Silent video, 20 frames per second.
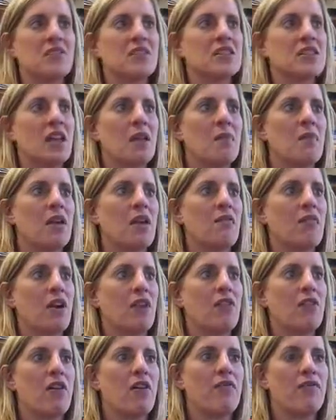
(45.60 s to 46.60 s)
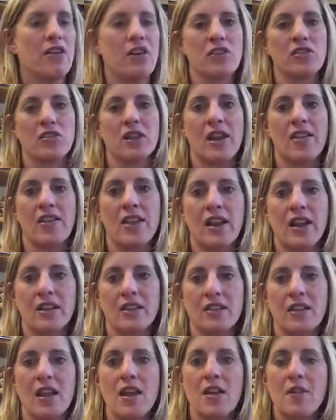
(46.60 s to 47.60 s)
statement of our affairs. And I think
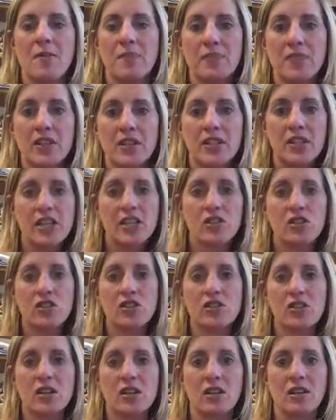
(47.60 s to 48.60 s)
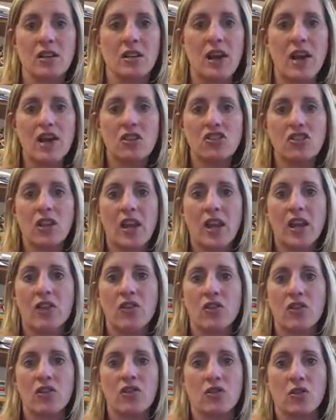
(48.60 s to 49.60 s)
as teachers and
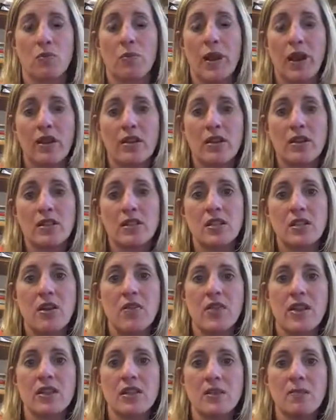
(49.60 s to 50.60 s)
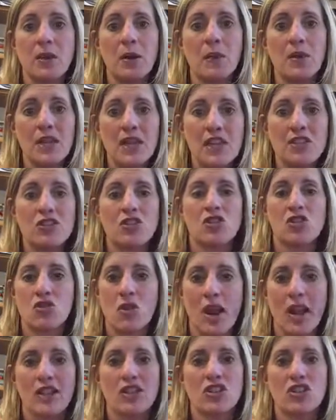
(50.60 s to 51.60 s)
educators or parents, you know, that's something we need to
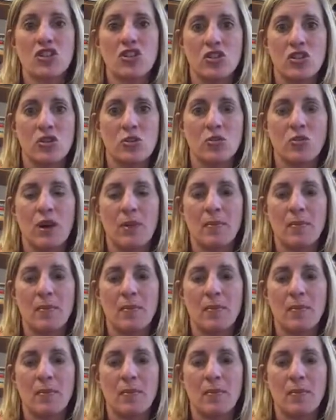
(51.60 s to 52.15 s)
try to do.